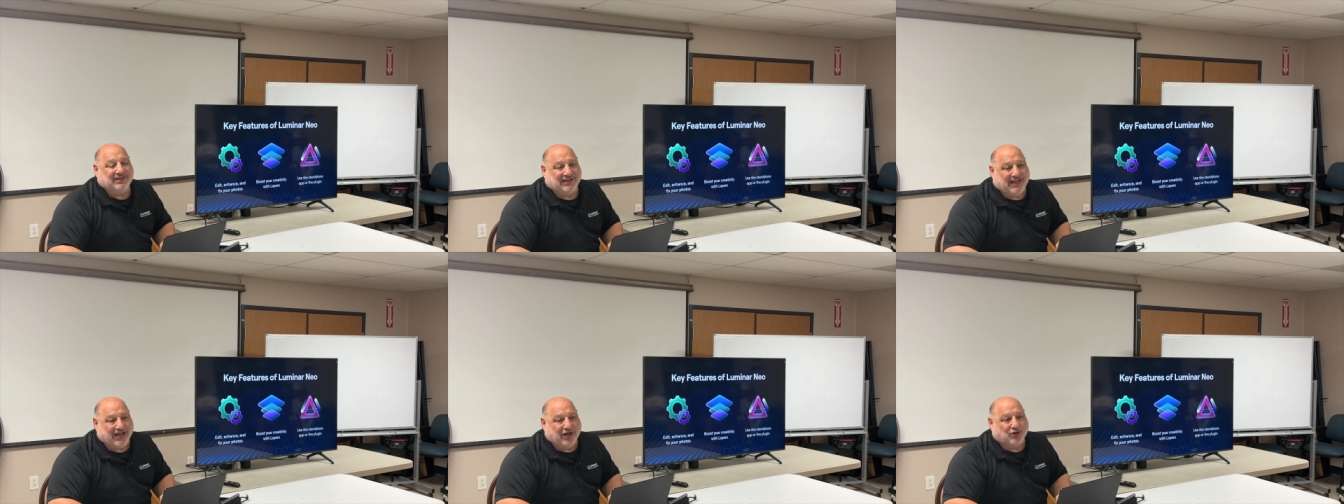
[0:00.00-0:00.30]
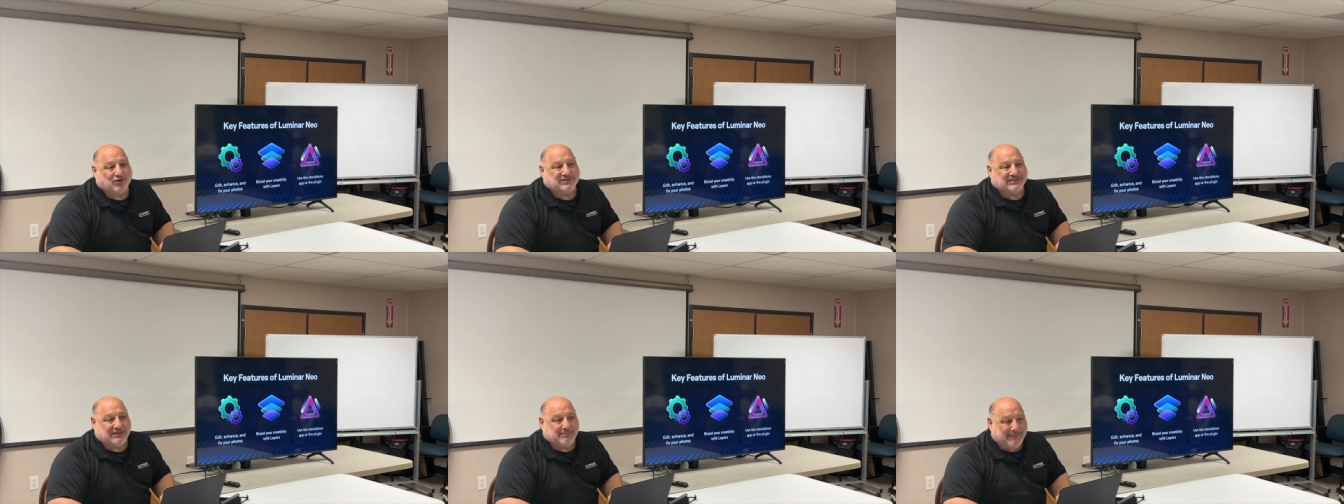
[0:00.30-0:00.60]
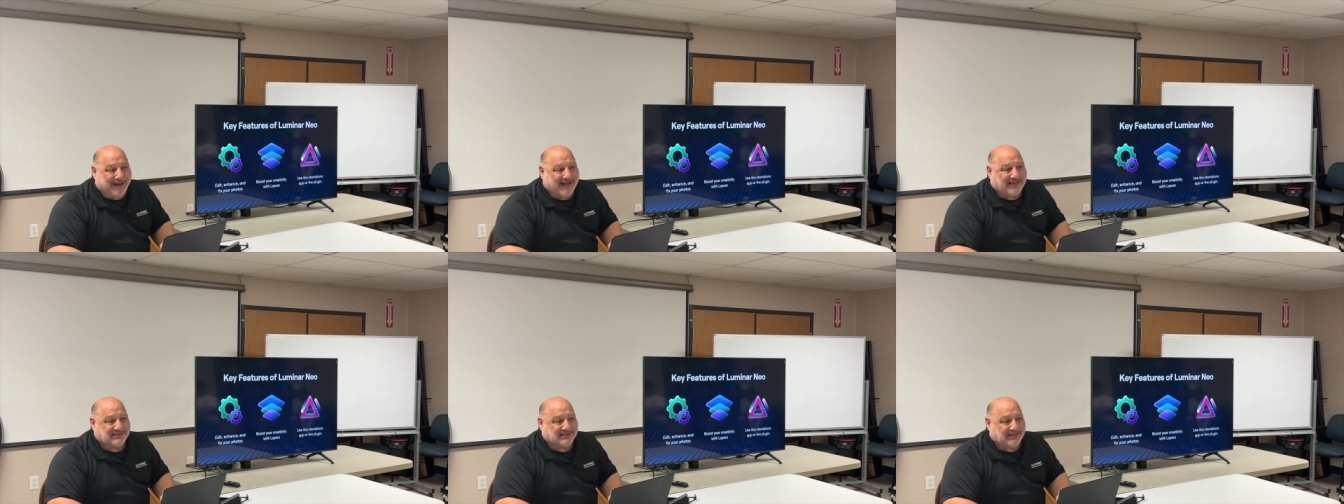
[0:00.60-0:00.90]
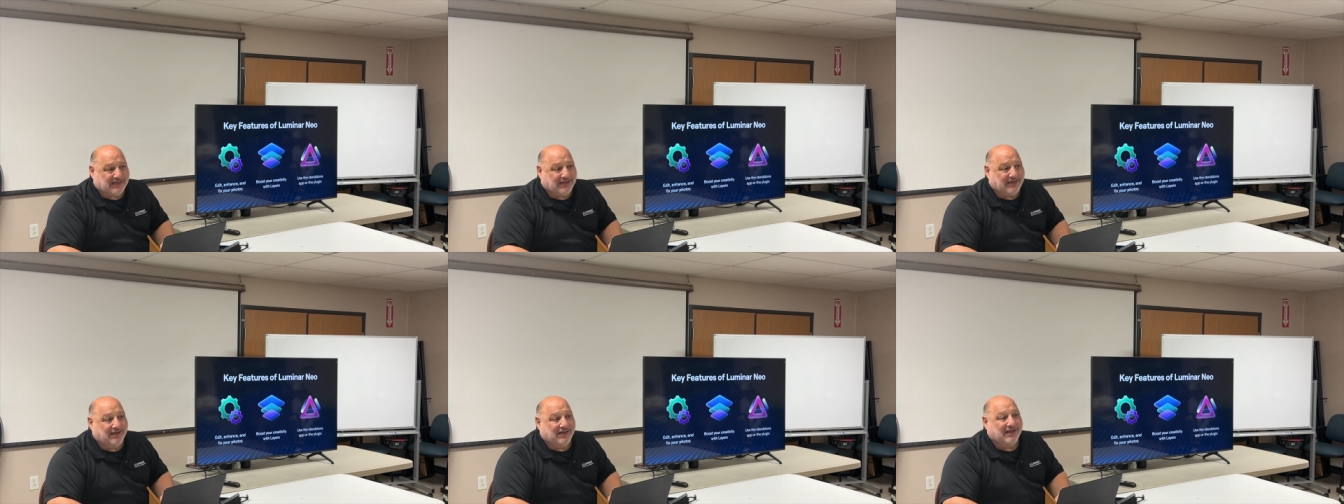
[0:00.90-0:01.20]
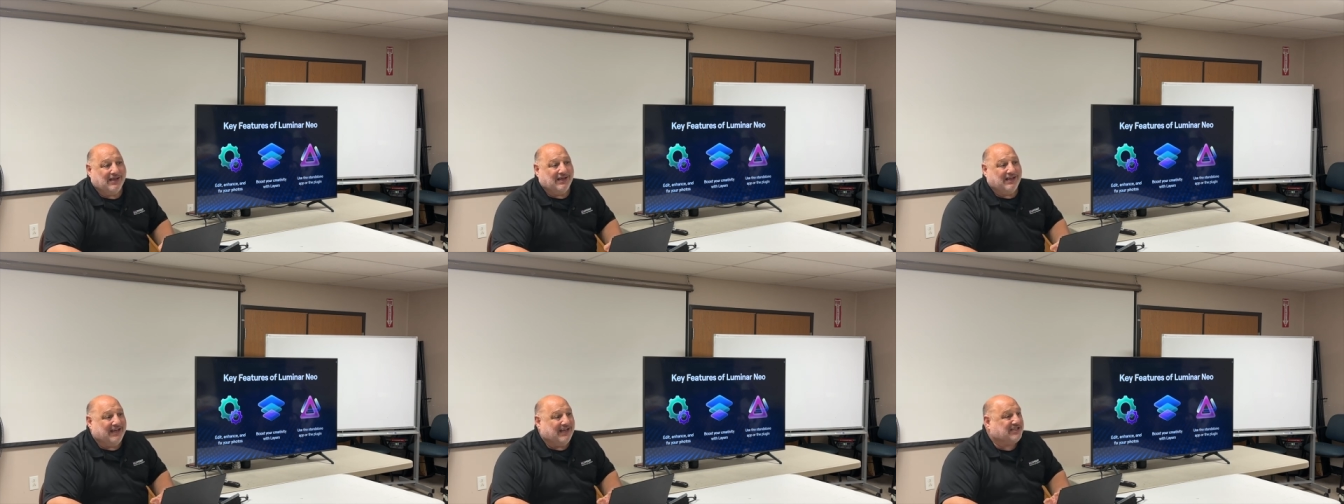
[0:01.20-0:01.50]
layers and masking,
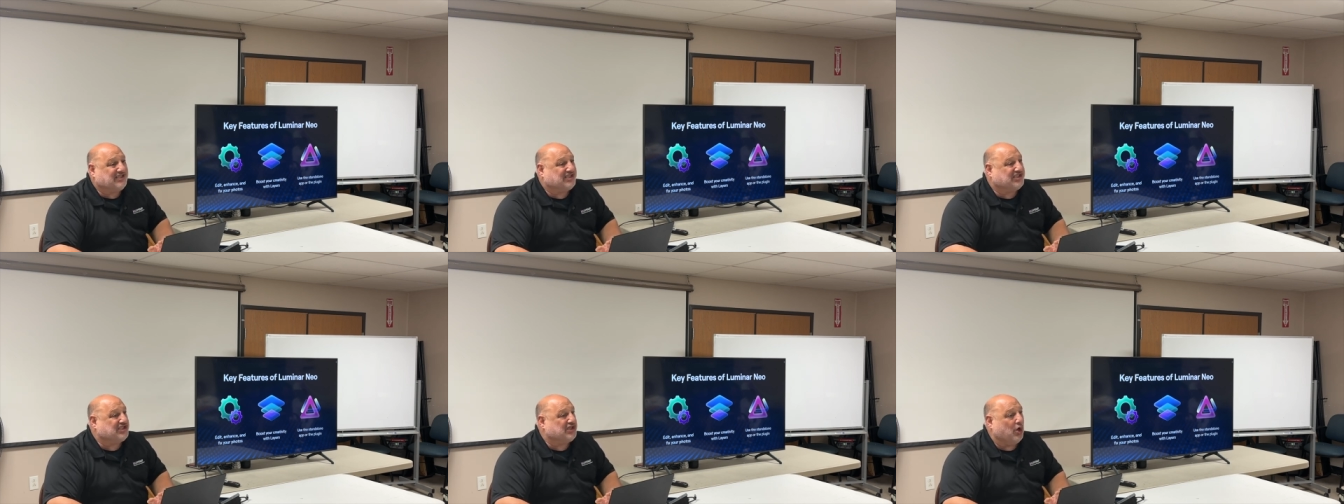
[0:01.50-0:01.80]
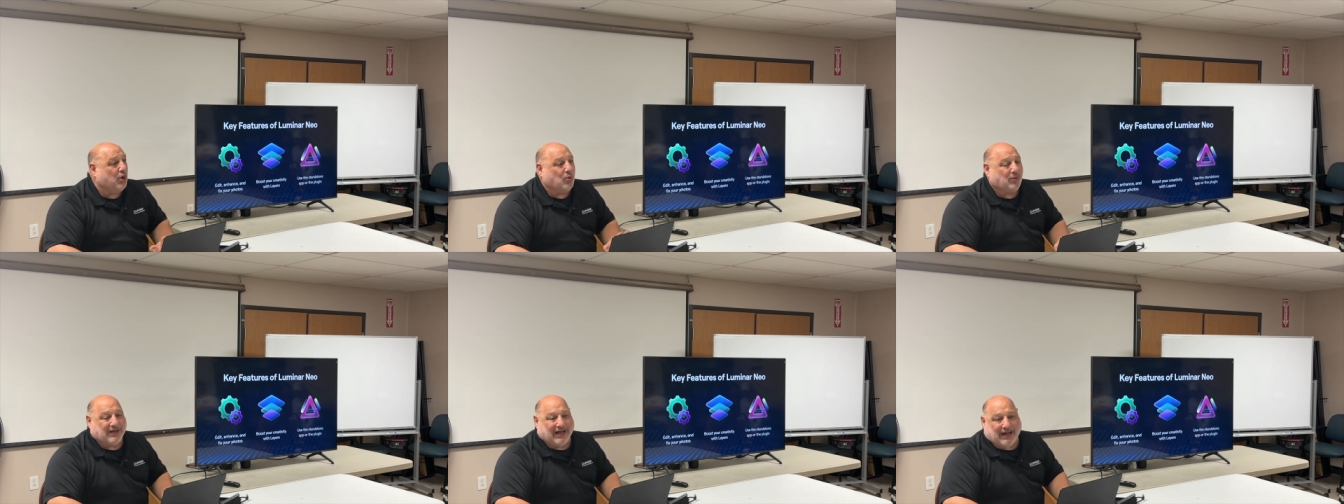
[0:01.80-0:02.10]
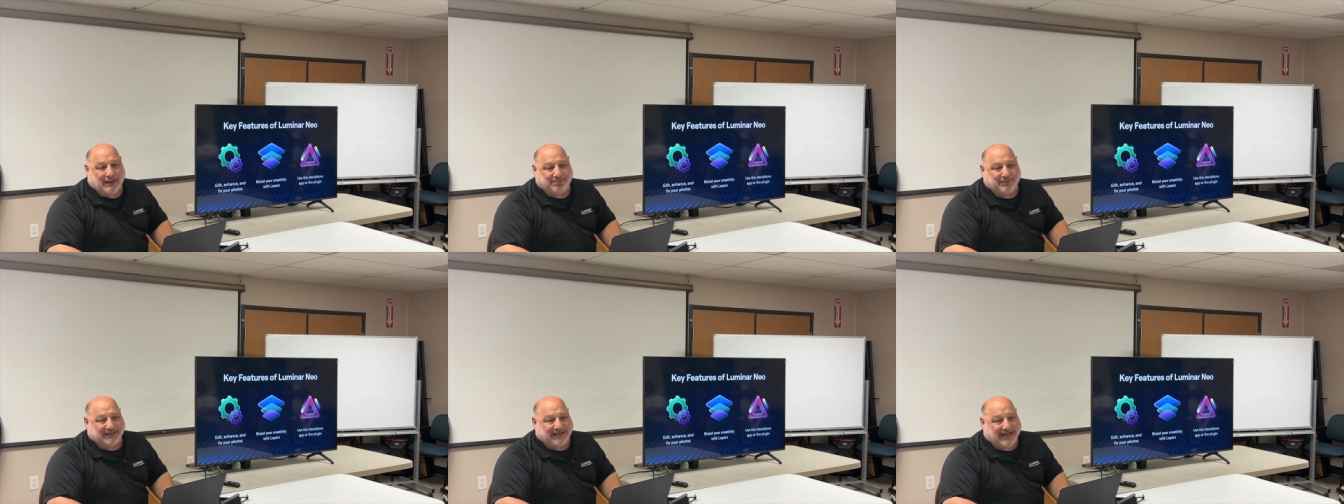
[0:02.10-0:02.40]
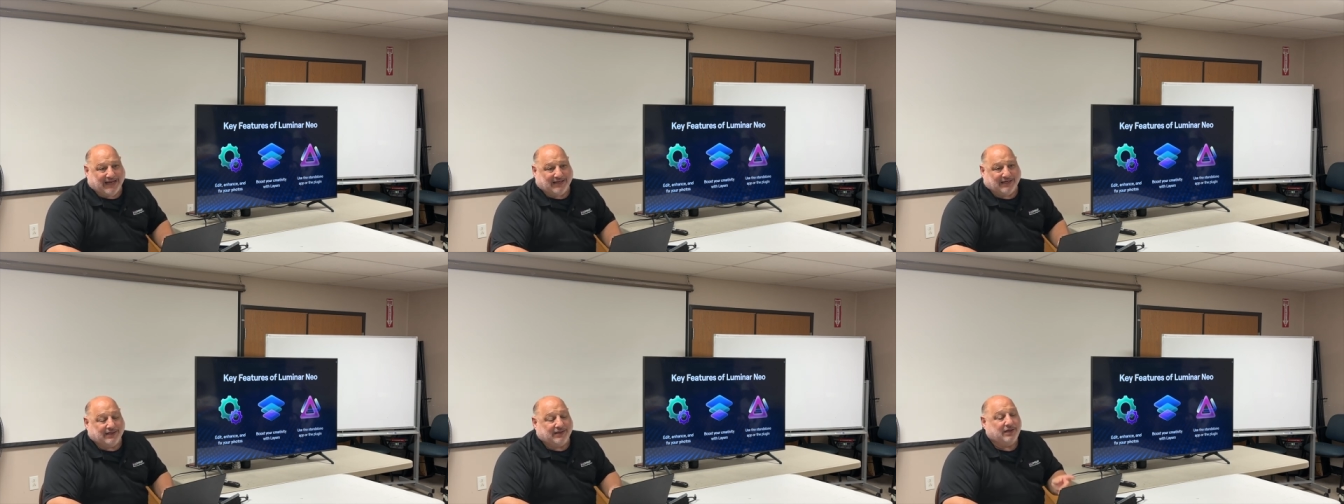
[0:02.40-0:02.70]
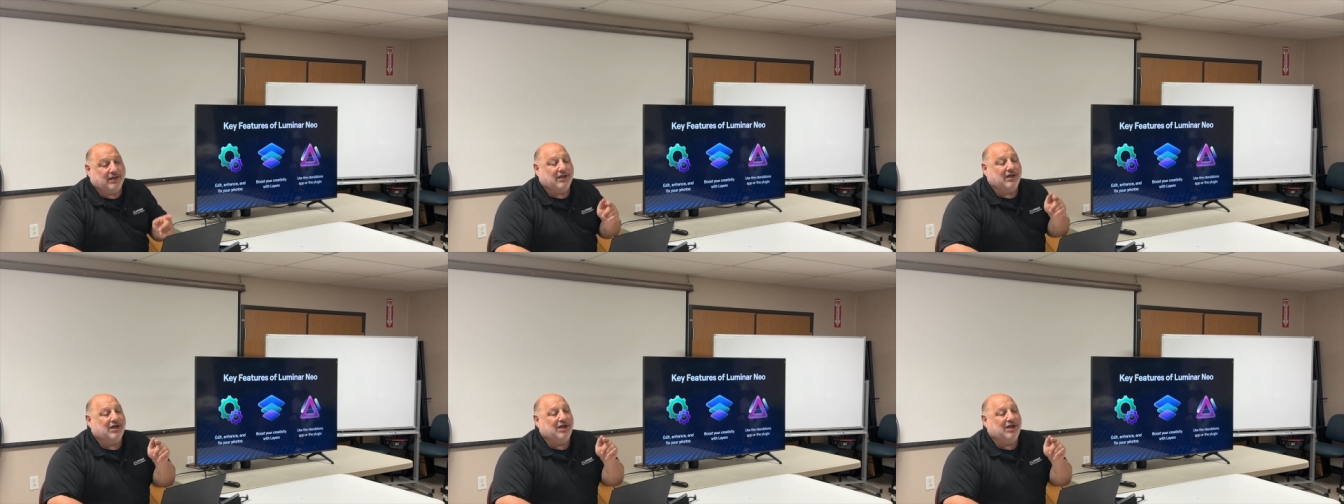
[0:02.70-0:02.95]
it's so complicated.